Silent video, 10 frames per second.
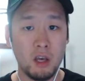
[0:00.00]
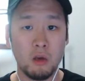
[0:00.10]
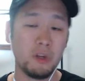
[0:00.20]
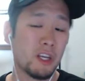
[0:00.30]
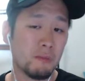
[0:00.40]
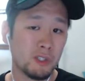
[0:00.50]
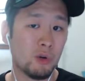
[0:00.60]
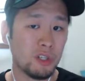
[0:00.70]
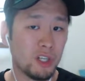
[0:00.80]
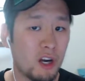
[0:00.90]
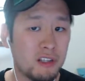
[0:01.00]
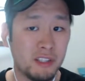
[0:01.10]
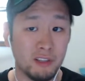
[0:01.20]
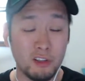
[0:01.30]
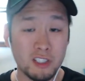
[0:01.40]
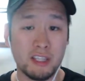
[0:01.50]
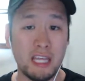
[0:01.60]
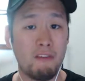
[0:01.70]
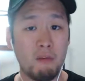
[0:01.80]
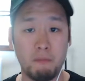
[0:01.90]
When it comes to Golden Guardians, it looks like they
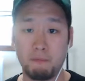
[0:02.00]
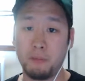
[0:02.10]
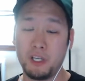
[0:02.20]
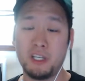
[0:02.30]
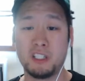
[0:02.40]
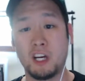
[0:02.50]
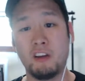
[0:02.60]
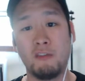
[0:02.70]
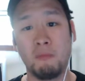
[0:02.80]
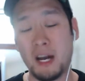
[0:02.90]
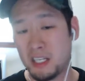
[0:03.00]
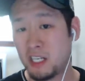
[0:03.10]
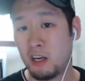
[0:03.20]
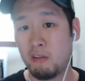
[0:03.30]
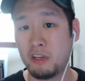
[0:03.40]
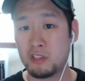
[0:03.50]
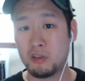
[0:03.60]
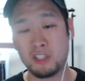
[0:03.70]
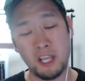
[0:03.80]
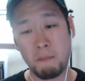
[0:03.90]
haven't put in a ton of monetary
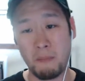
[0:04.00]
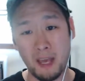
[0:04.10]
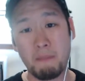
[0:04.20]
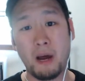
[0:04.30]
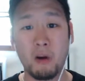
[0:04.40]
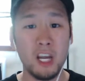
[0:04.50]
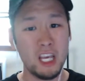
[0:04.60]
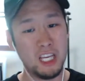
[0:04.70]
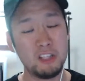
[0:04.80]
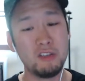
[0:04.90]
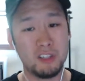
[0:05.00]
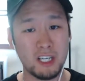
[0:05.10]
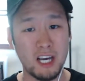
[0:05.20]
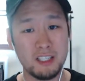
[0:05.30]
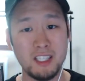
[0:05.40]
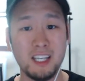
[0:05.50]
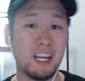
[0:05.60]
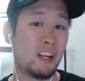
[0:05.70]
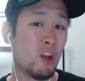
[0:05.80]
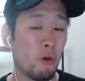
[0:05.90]
resources and manpower into their content. And
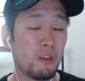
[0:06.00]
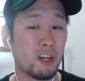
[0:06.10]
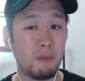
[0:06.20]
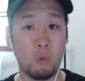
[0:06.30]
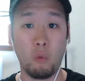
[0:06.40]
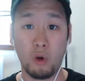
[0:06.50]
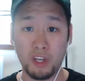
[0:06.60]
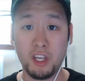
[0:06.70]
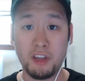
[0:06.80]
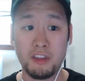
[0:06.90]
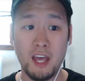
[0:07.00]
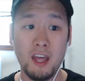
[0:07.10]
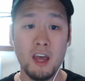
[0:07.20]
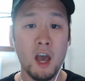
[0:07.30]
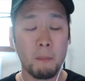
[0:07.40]
I know they're going to be working on that.